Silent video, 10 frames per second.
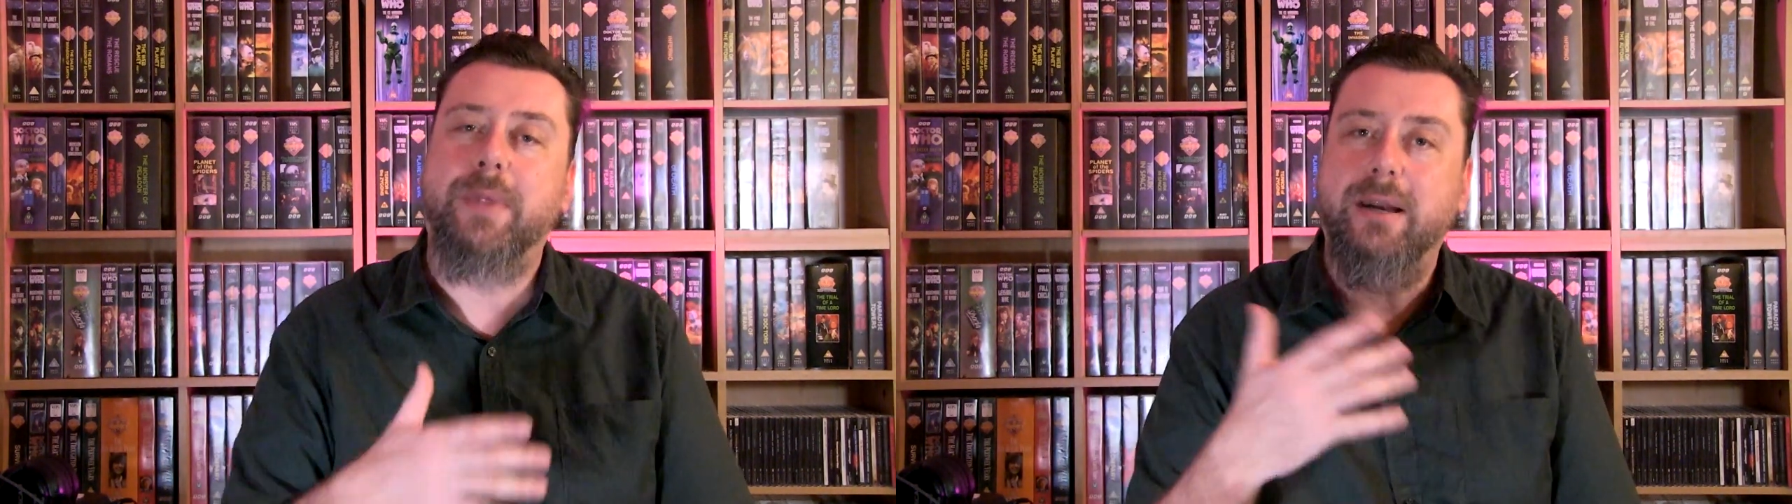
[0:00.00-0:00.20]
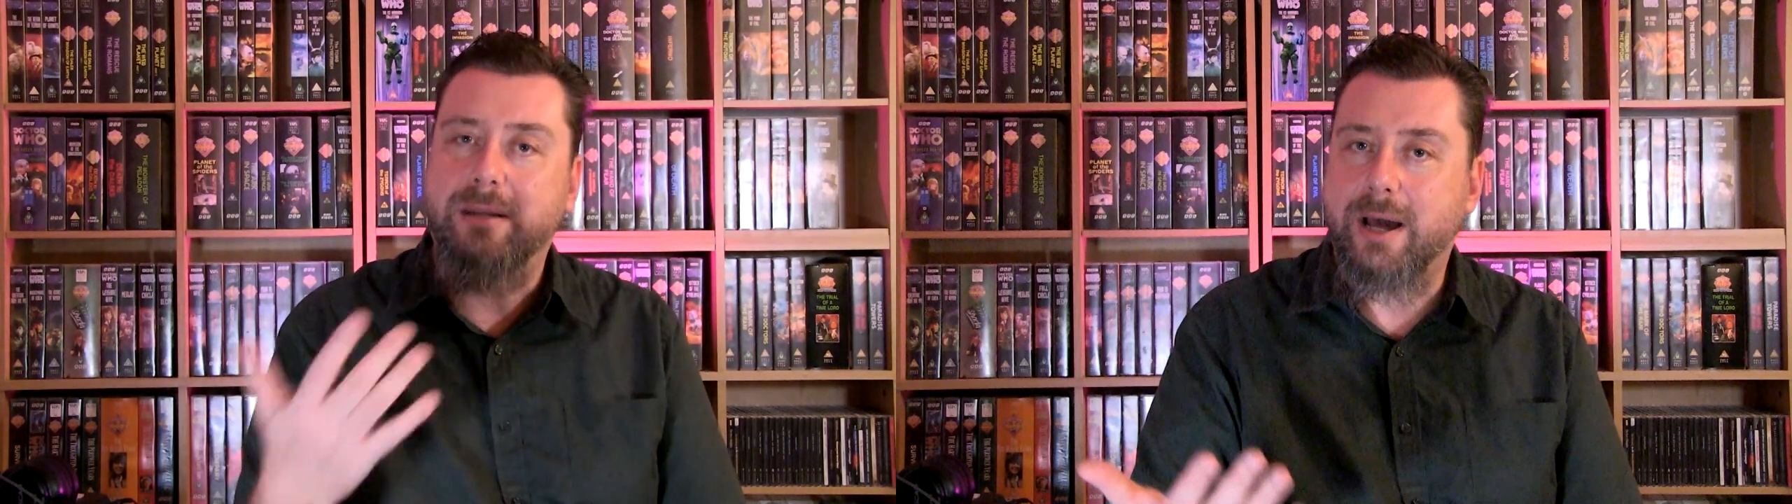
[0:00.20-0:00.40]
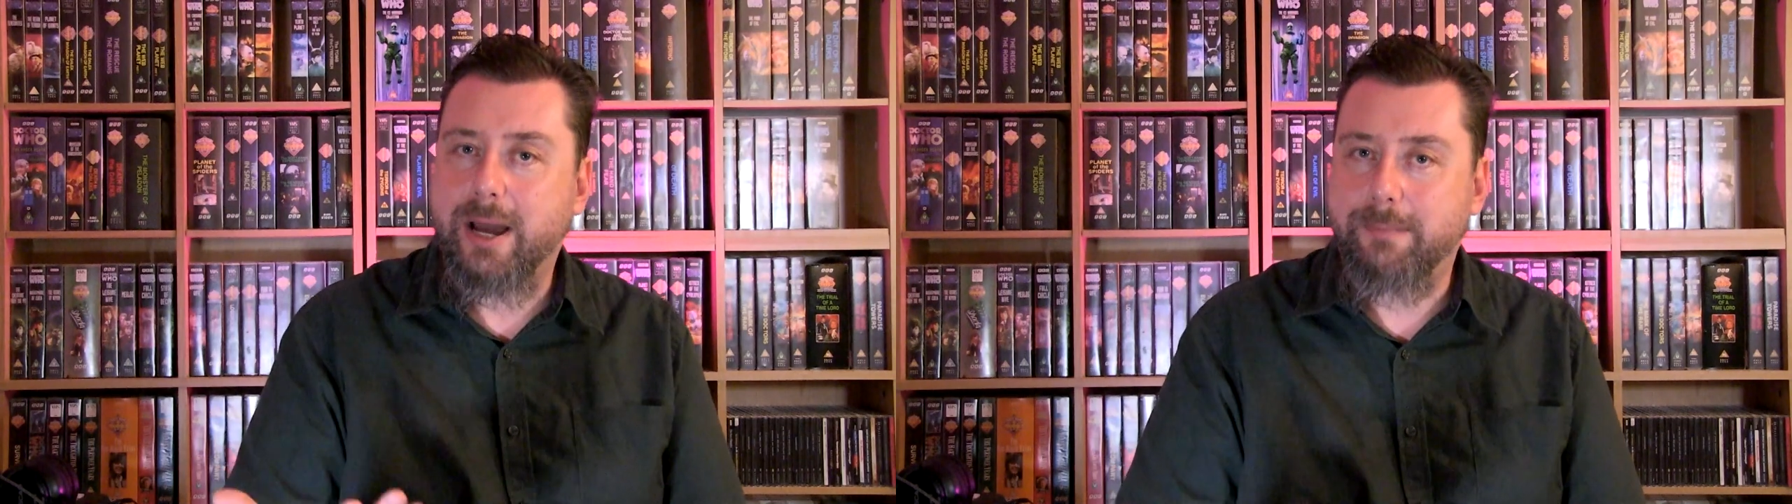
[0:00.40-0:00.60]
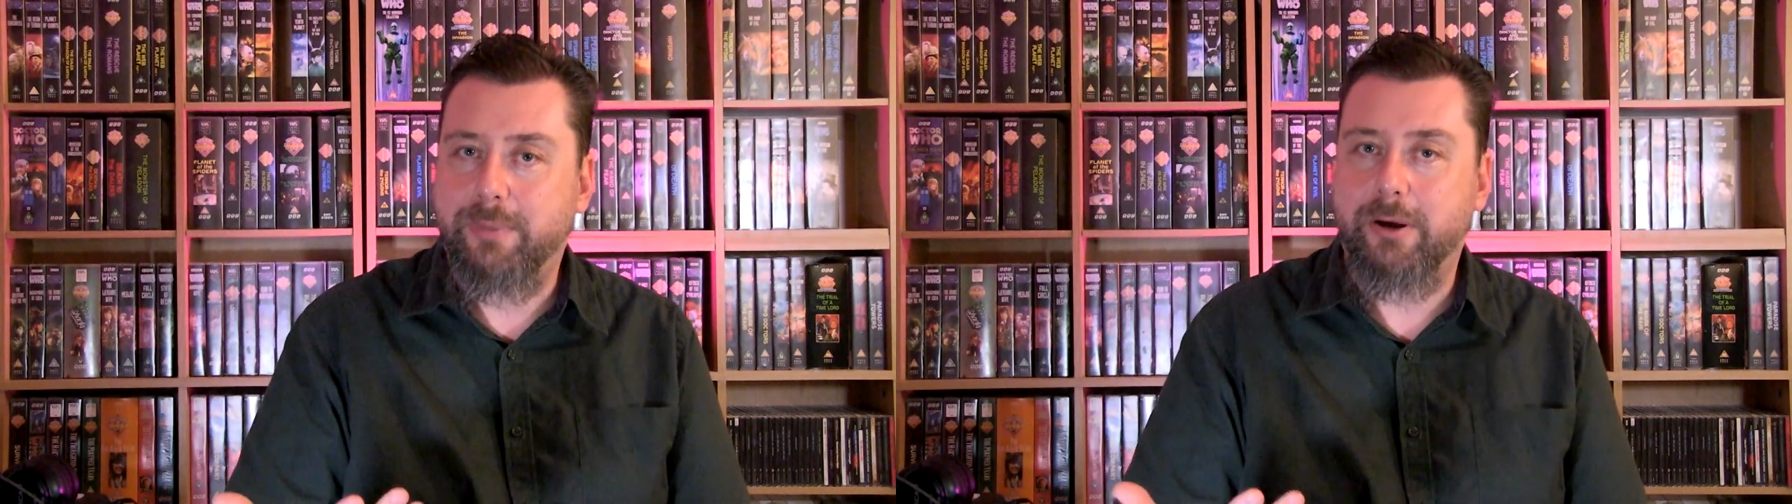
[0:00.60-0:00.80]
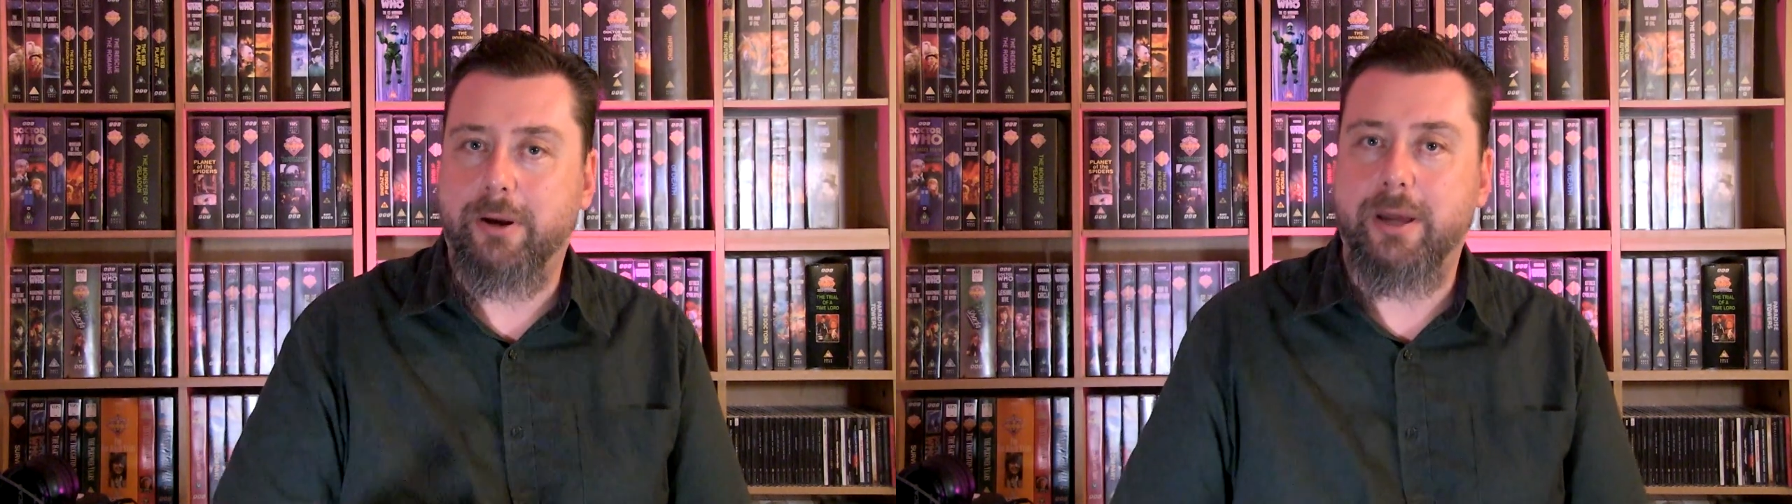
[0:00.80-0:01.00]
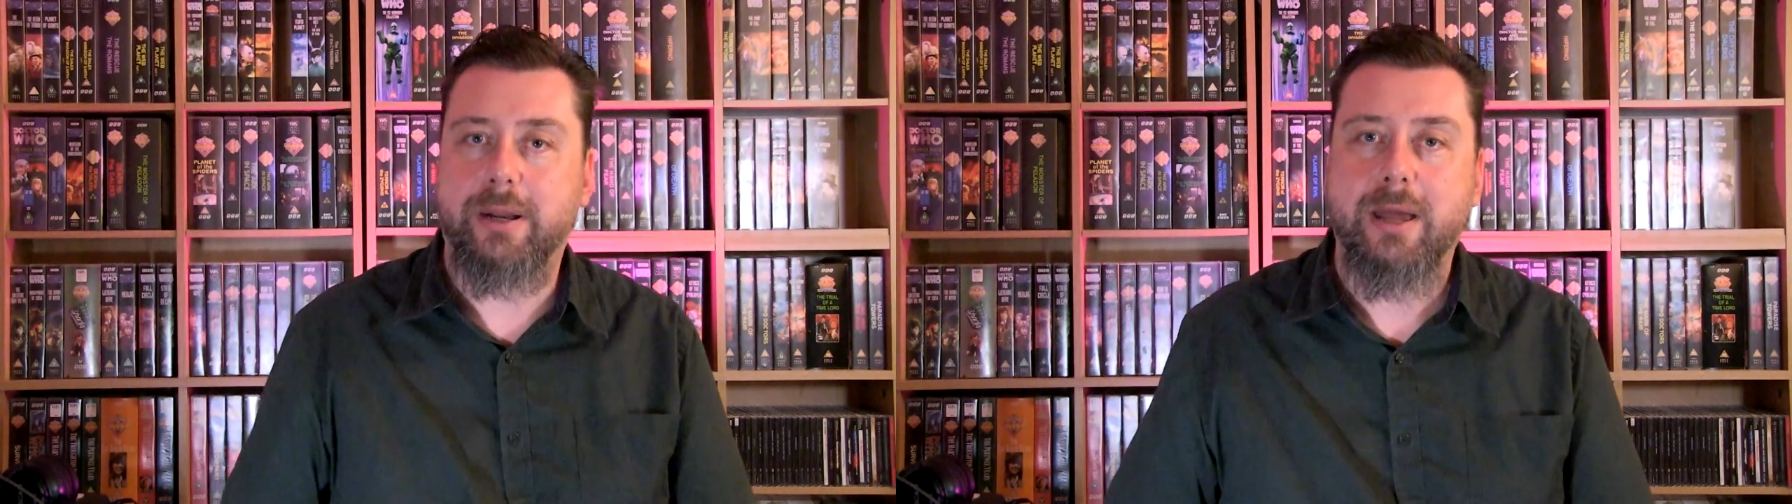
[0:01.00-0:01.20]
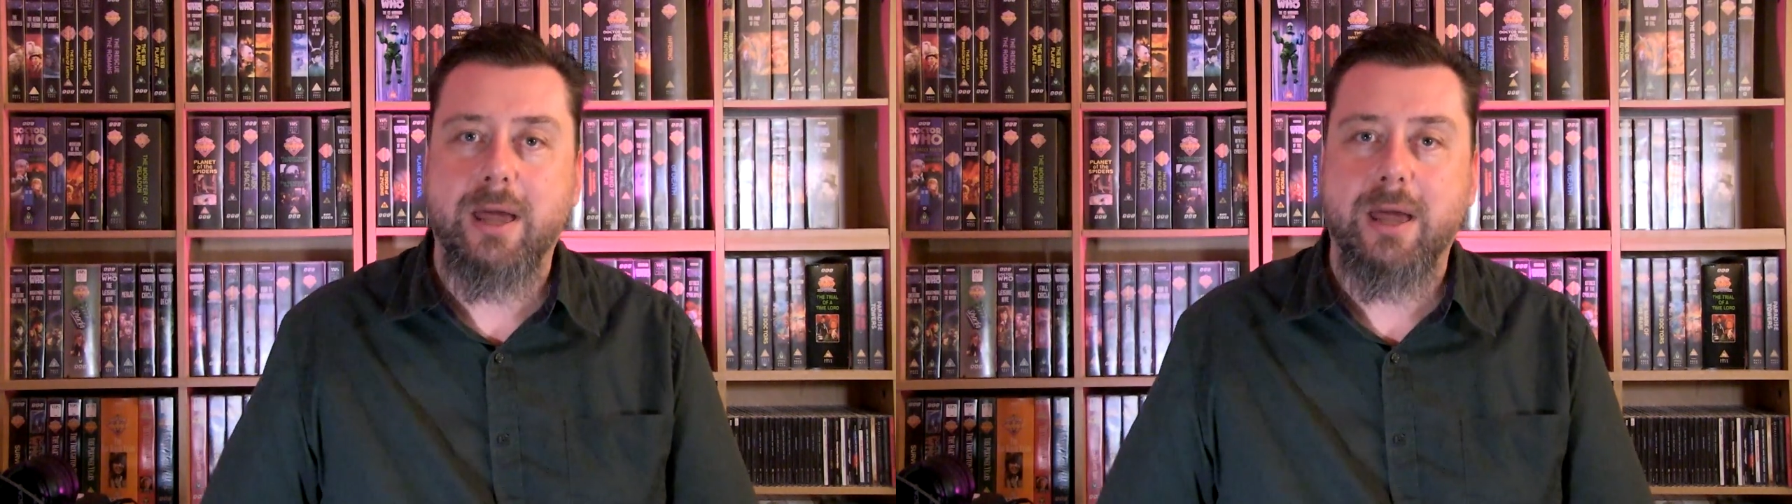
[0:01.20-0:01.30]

that time period,